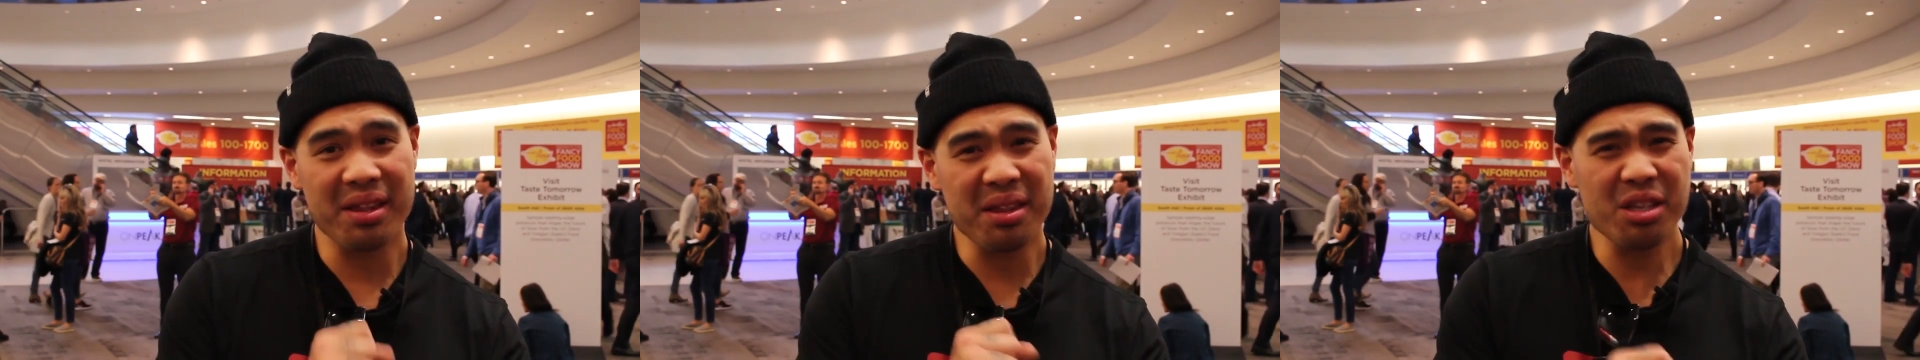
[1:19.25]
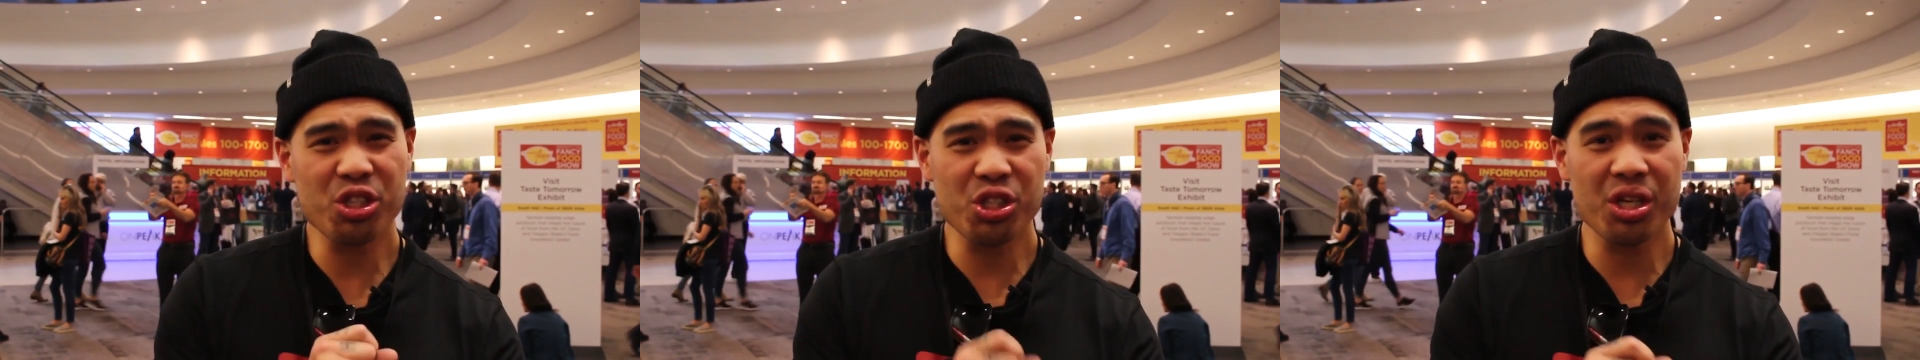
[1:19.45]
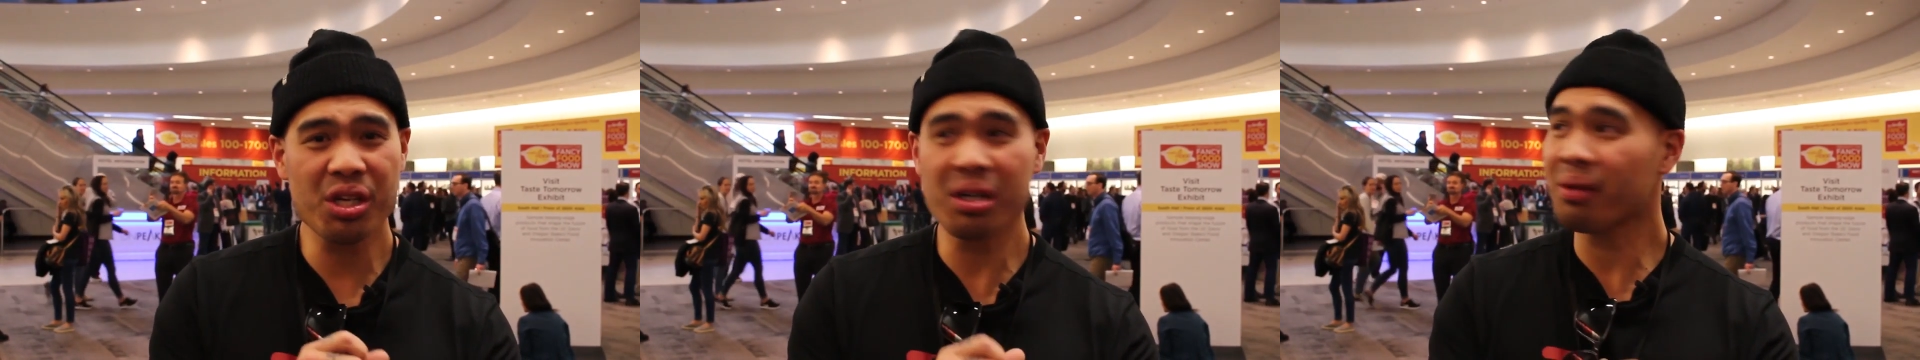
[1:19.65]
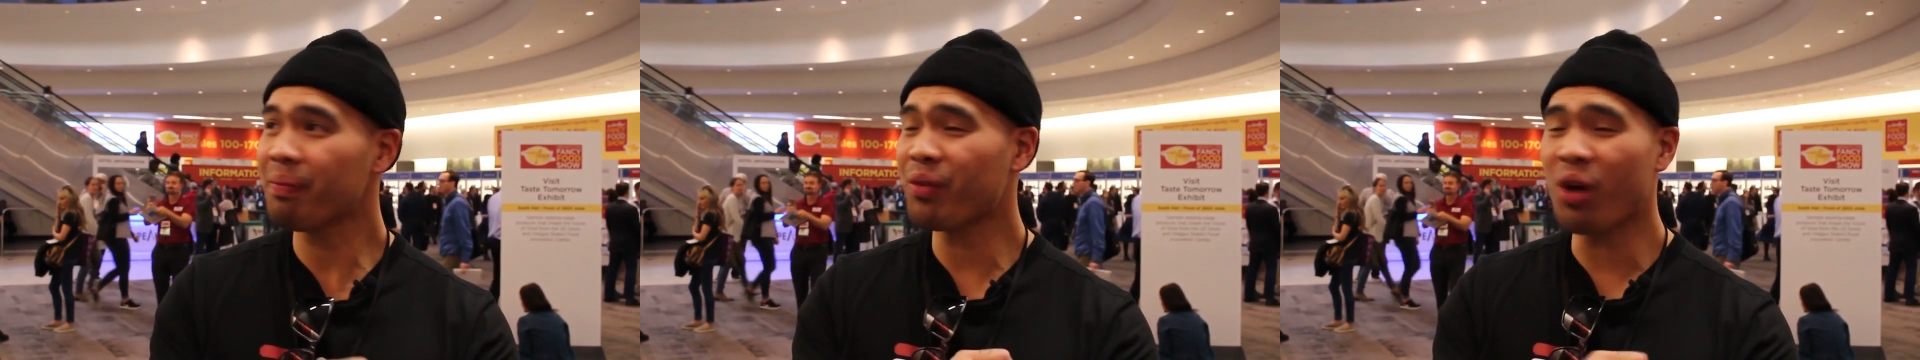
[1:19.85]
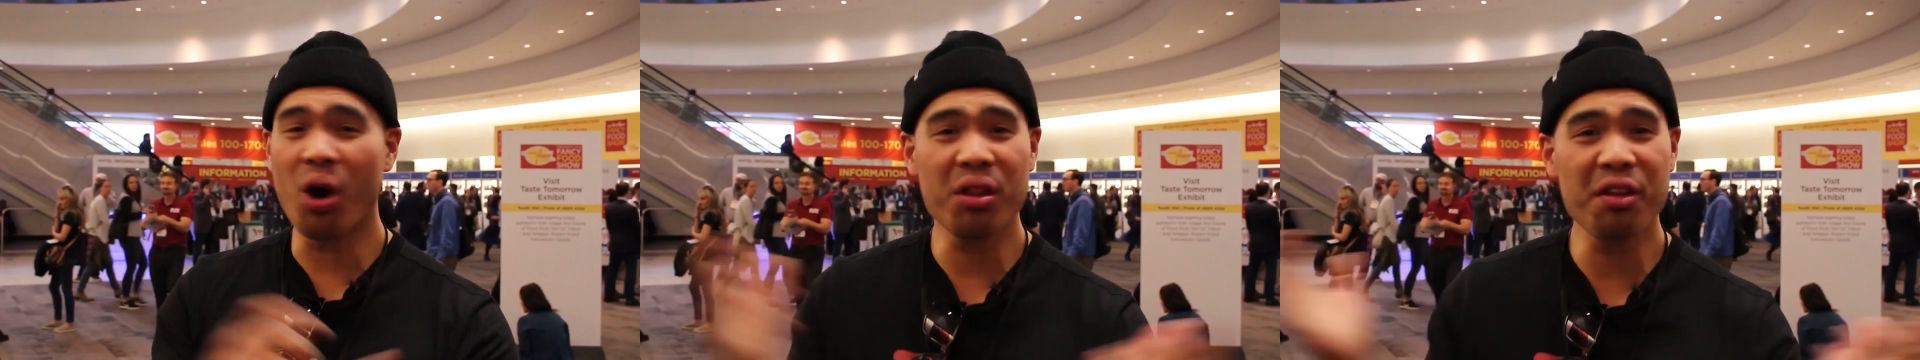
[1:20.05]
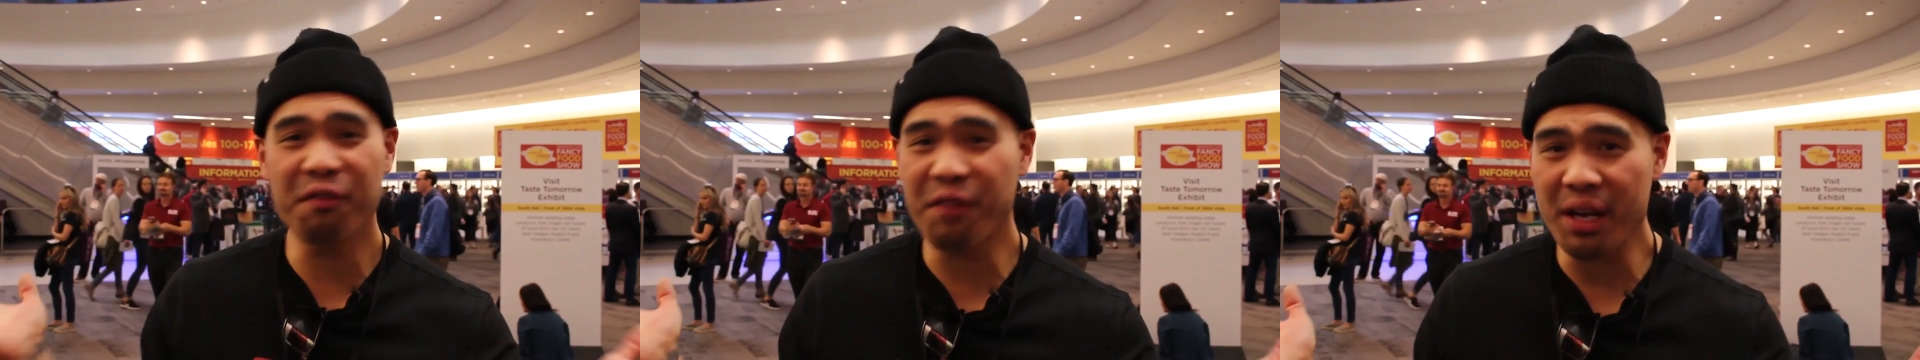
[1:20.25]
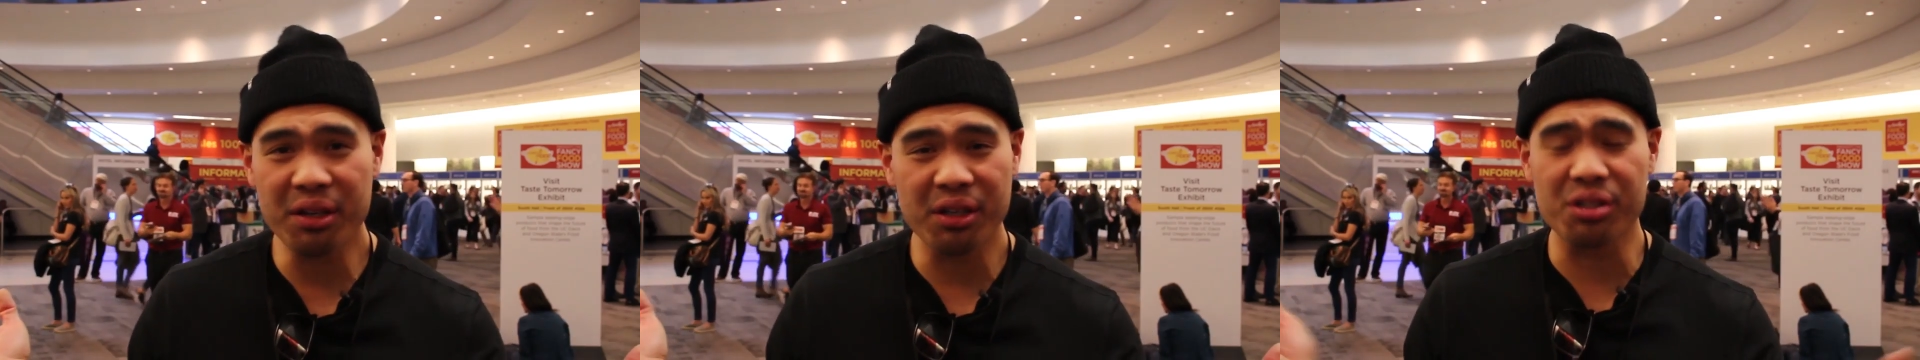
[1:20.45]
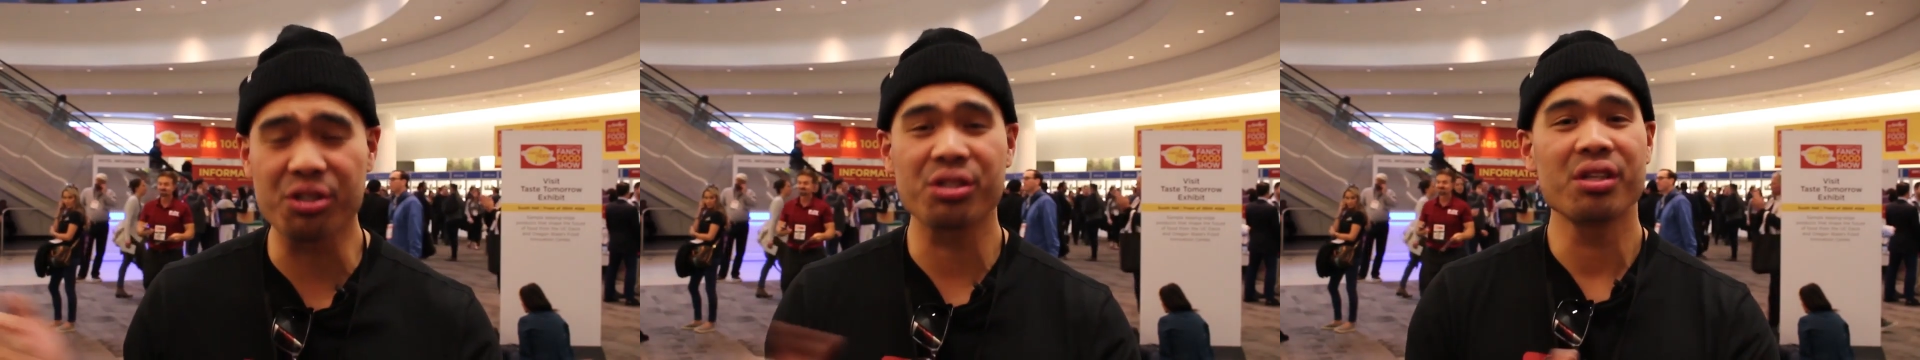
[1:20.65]
This year, all the
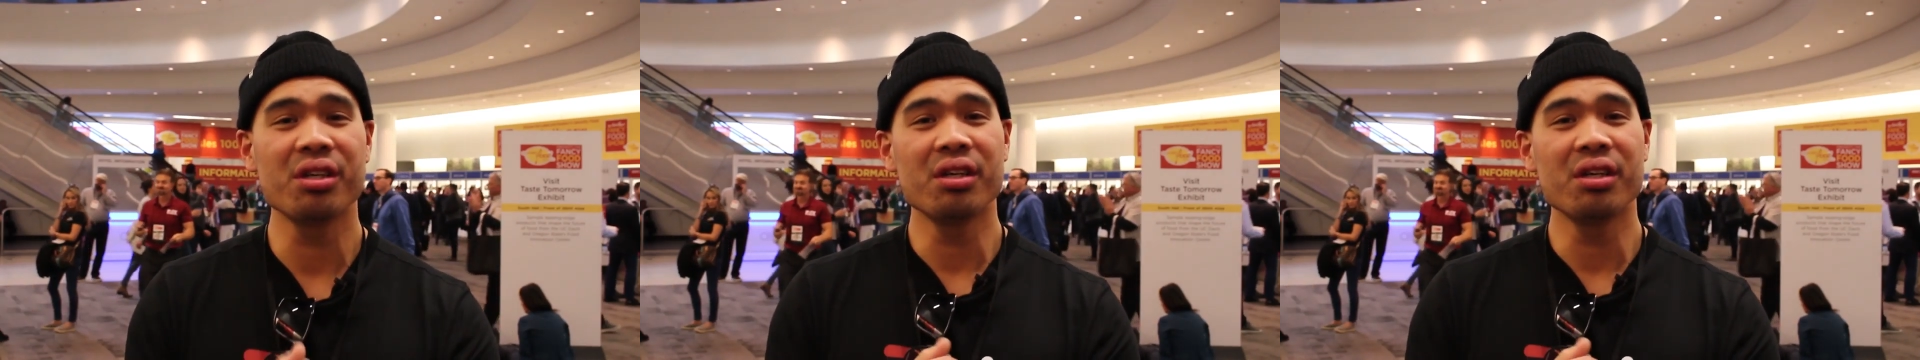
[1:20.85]
vendors,